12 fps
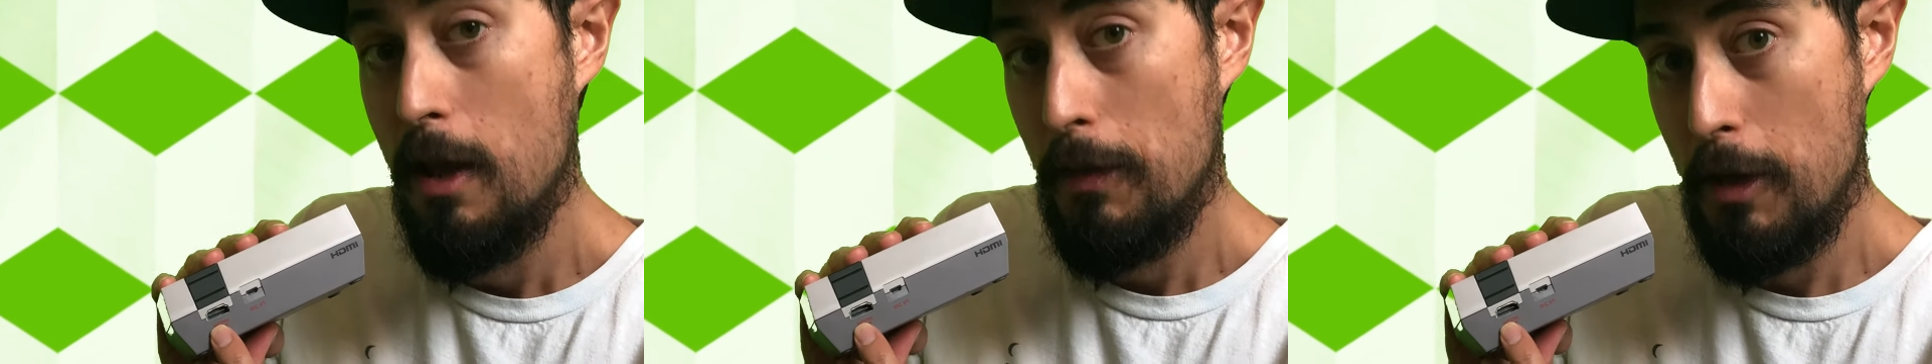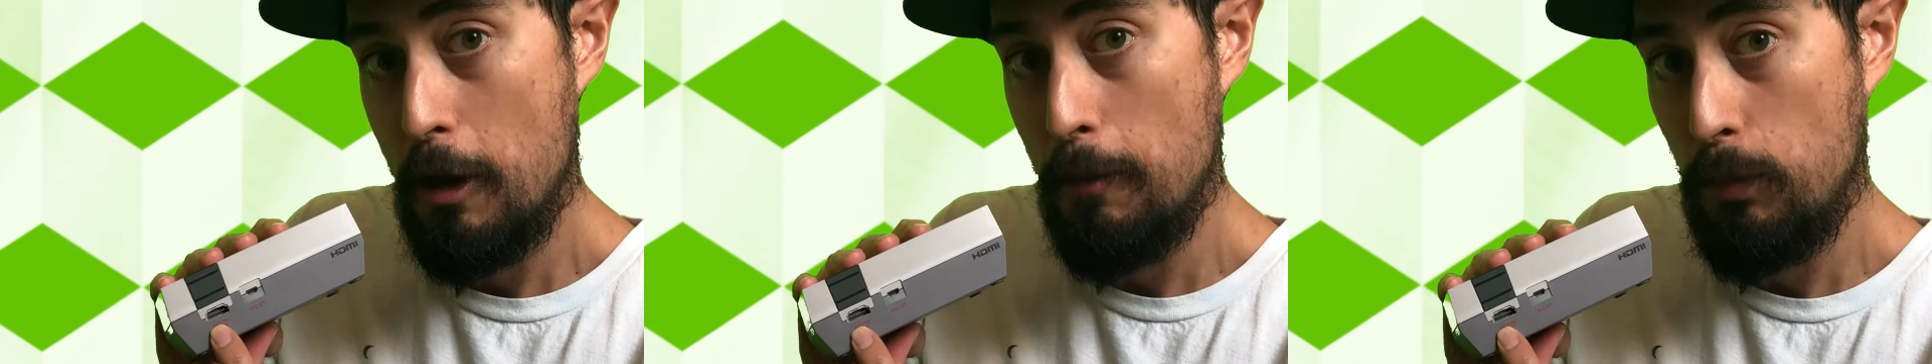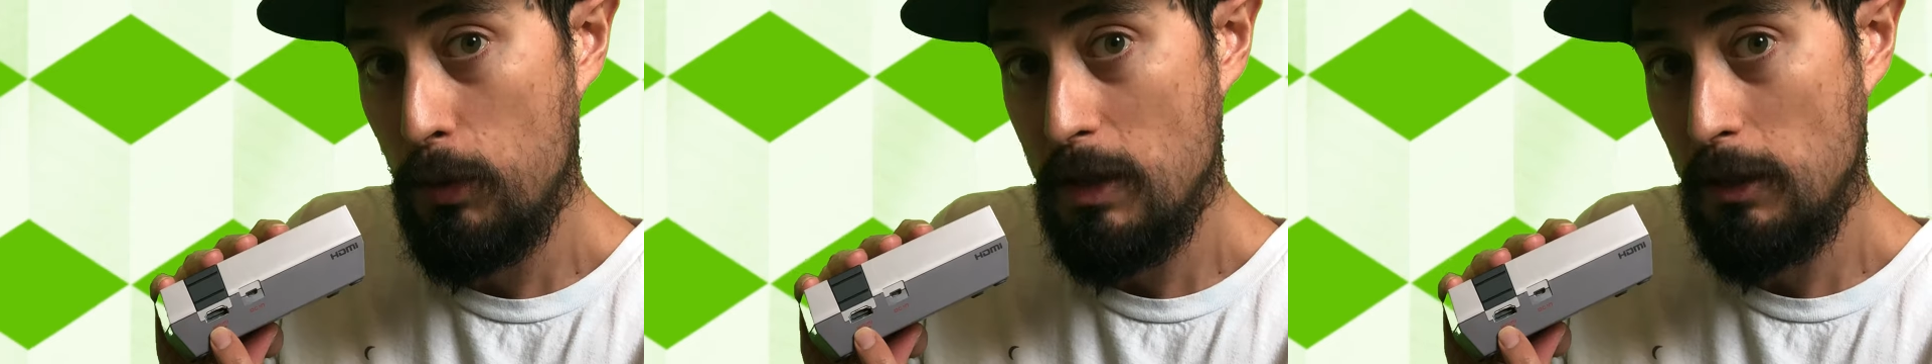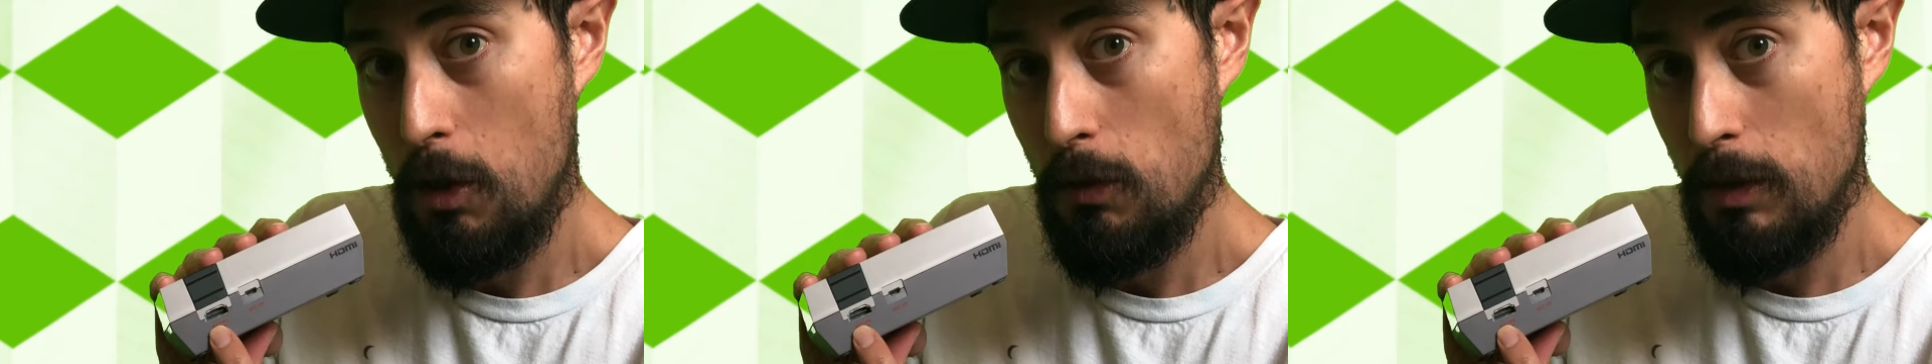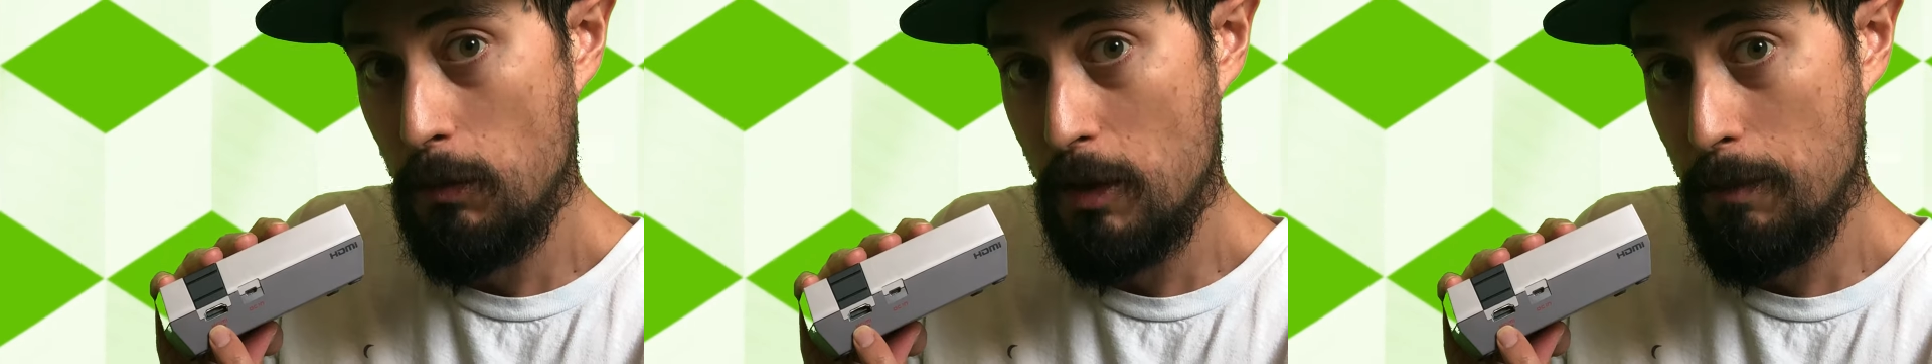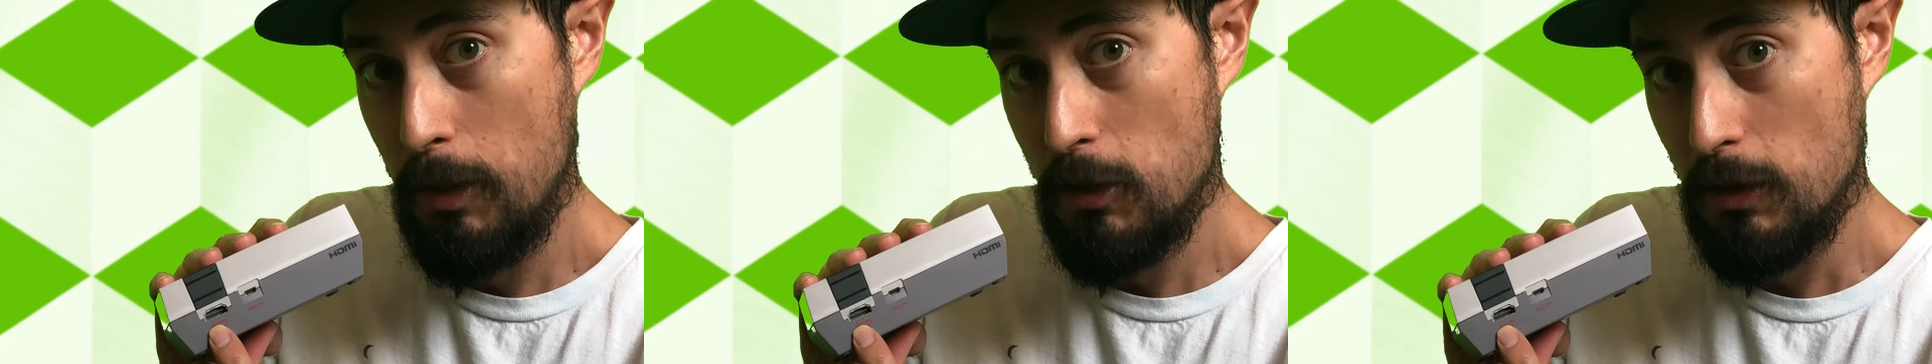that are pre-loaded with a
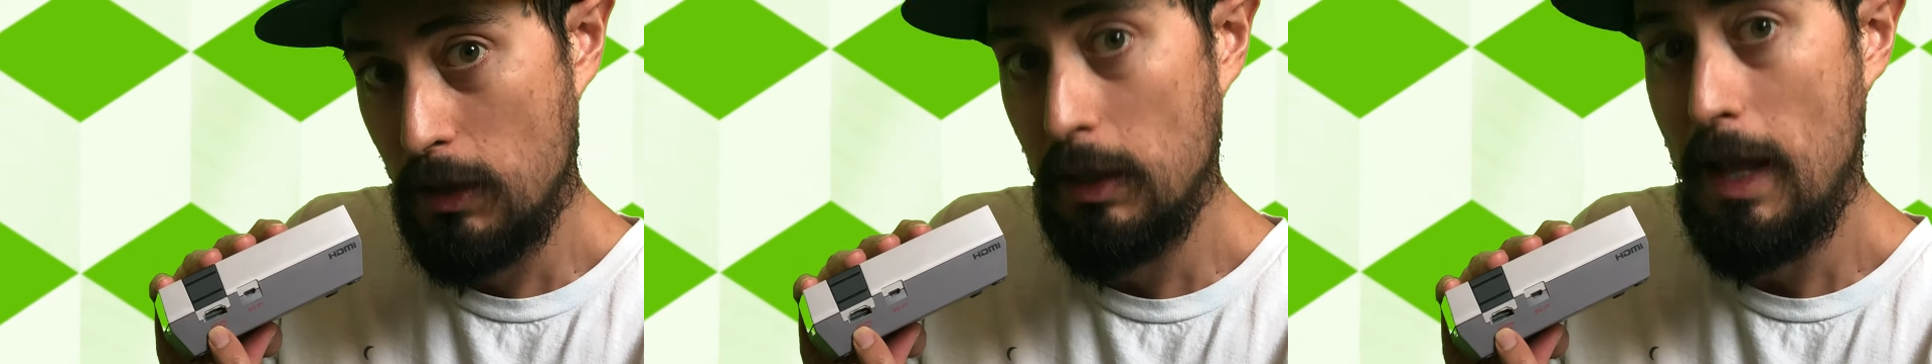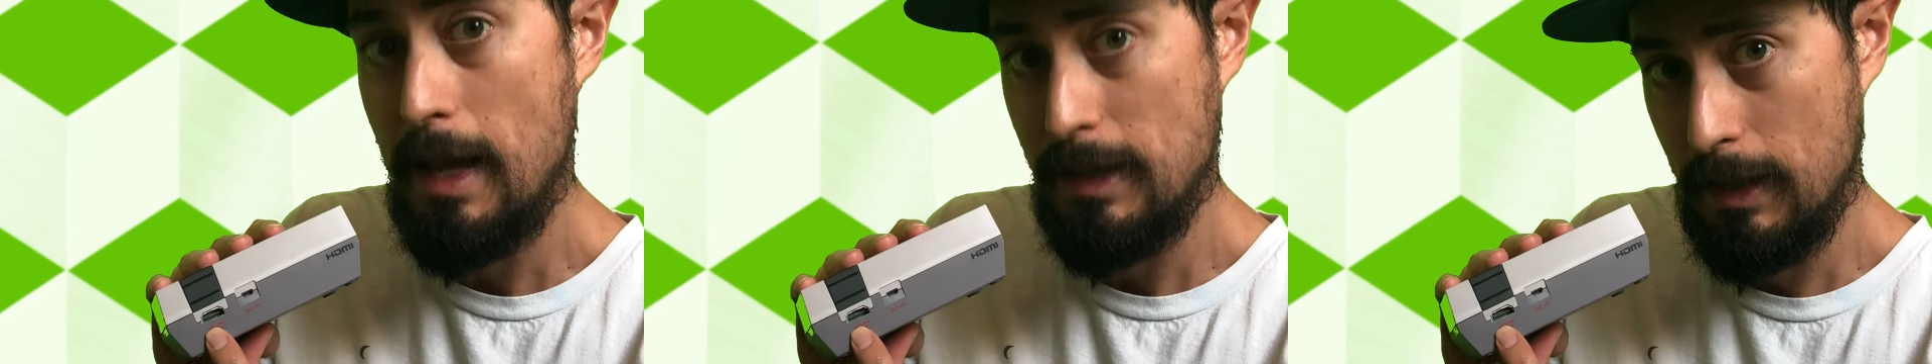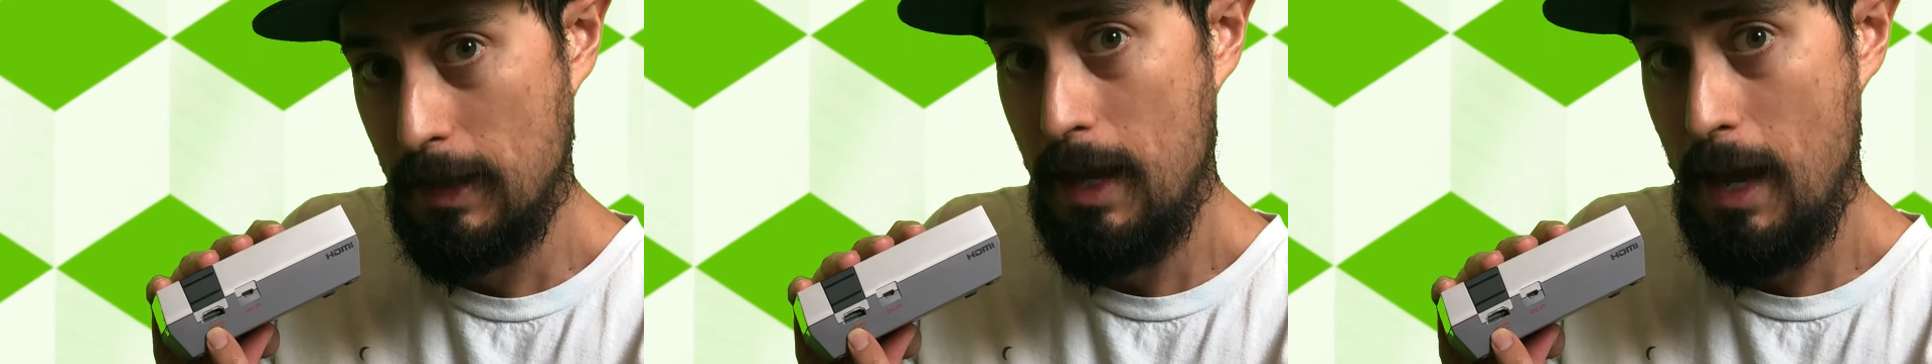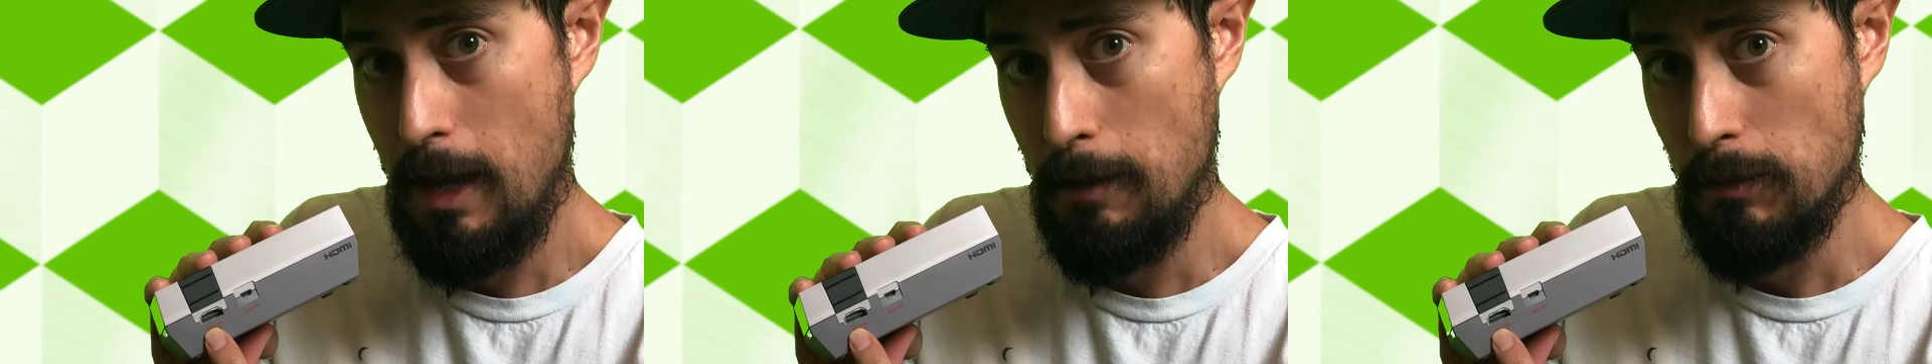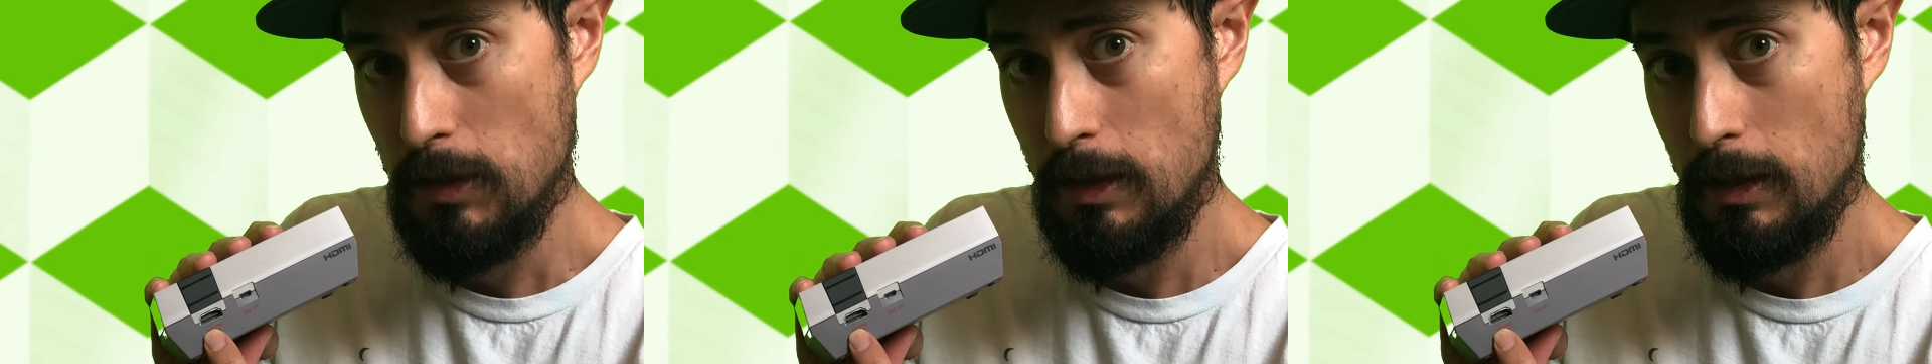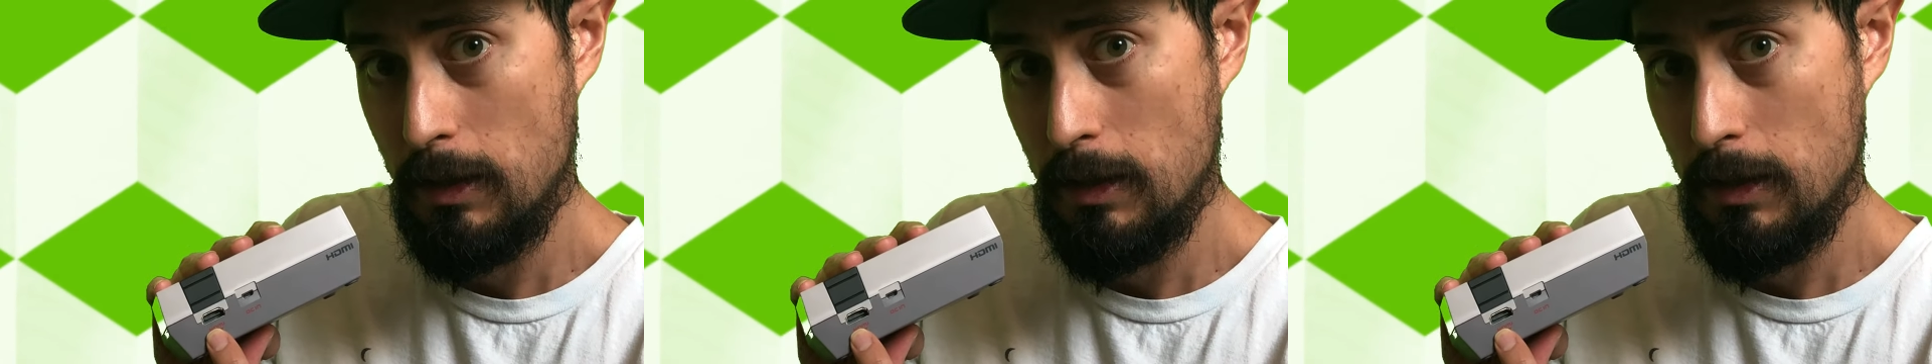bunch of classic games.